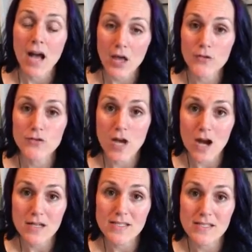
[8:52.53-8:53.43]
other
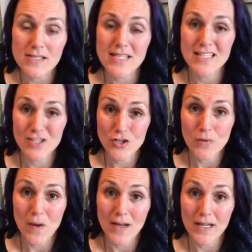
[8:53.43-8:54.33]
toxins into your
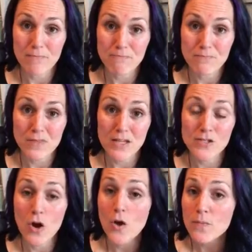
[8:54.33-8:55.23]
body.
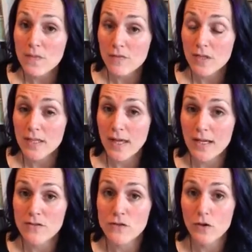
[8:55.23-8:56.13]
So hopefully that
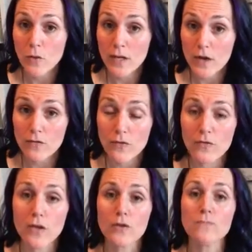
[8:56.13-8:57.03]
gives you a quick
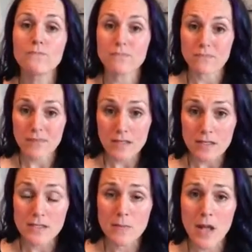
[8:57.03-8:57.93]
overview,
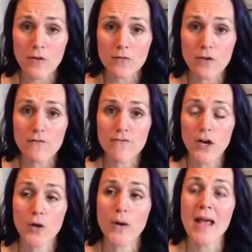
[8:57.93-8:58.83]
some helpful
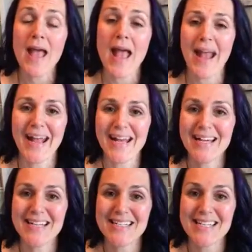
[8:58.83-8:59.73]
info,
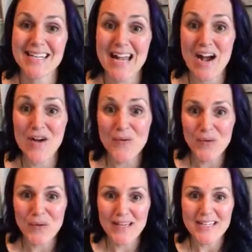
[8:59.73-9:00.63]
and now
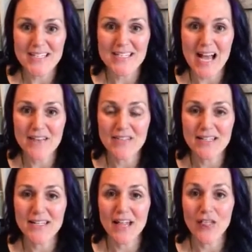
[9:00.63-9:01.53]
we're ready to dive
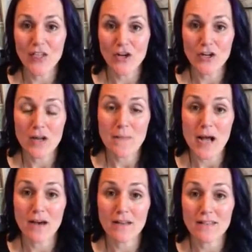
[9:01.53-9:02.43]
in and learn
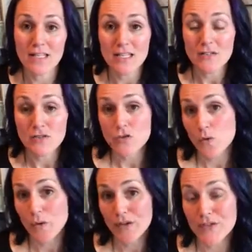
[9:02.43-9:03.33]
about the individual
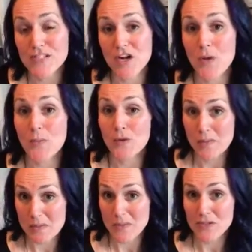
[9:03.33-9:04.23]
oils in our premium